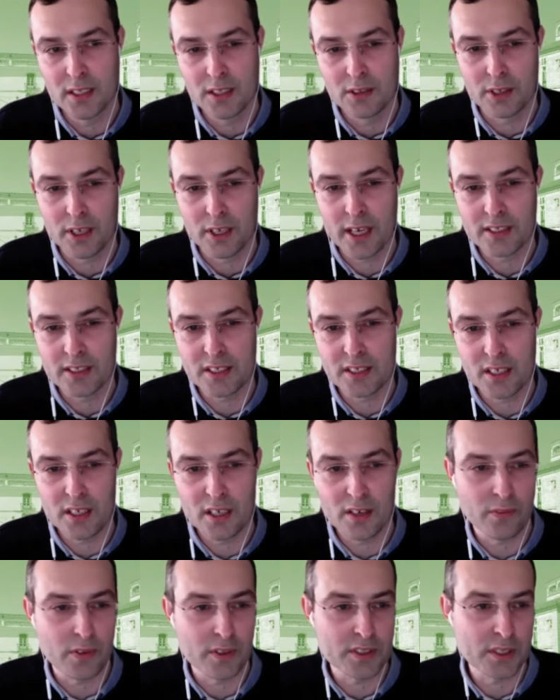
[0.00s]
You can see
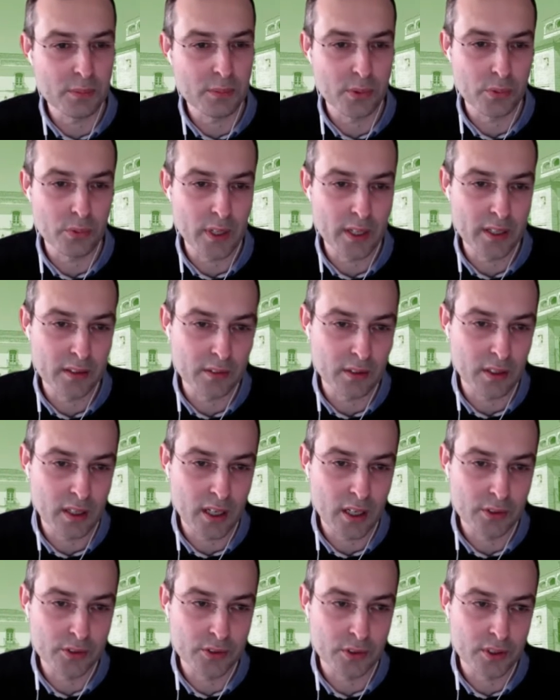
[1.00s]
here, for example, when
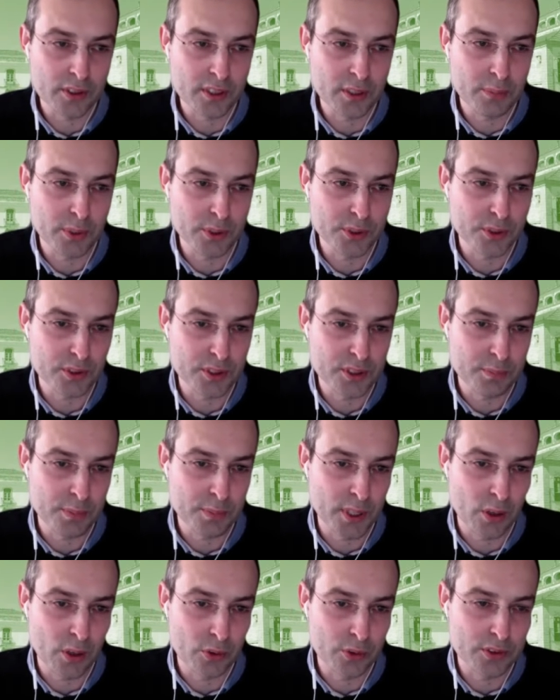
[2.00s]
outdoor temperature is
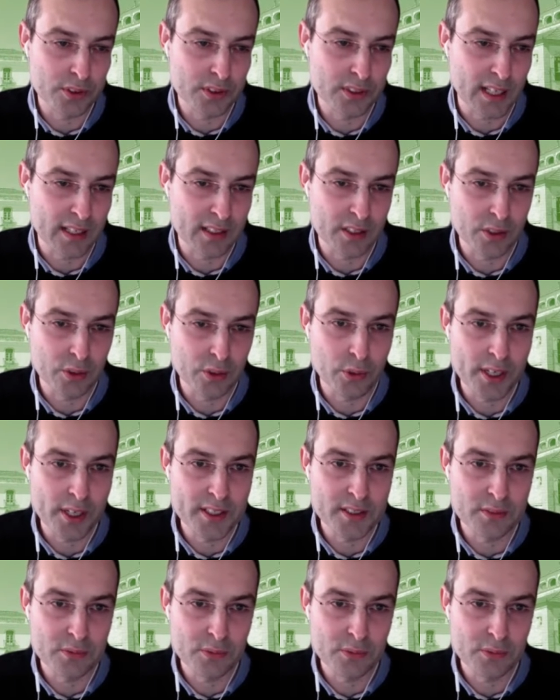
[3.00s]
below 10 degrees,